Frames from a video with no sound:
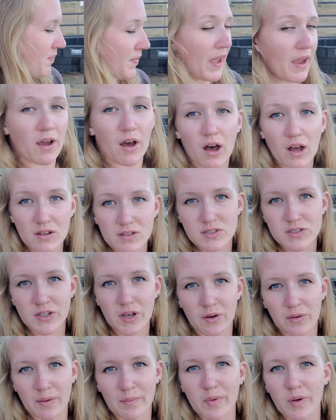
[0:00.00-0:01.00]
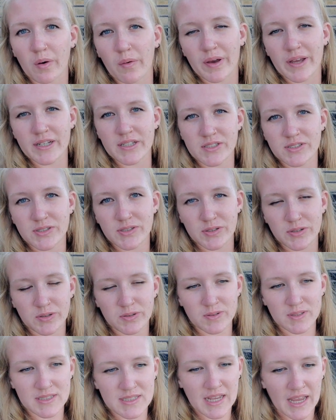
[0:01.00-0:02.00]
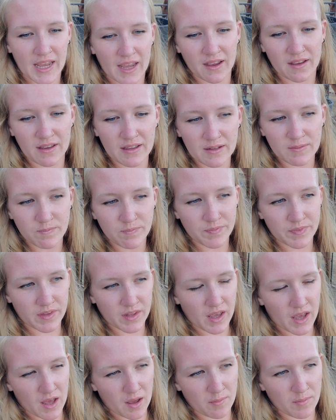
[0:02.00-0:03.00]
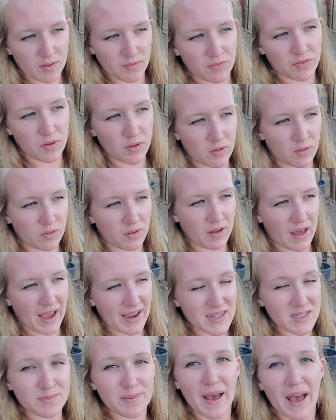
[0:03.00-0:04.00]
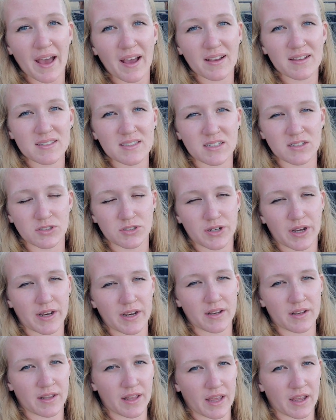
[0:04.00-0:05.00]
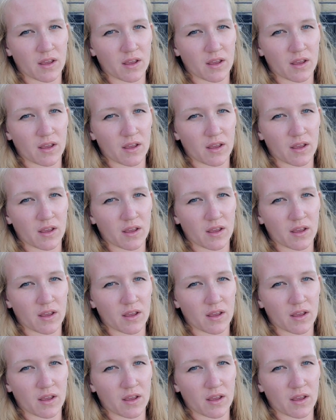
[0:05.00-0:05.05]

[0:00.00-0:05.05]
I also am going to take a few ice packs and try to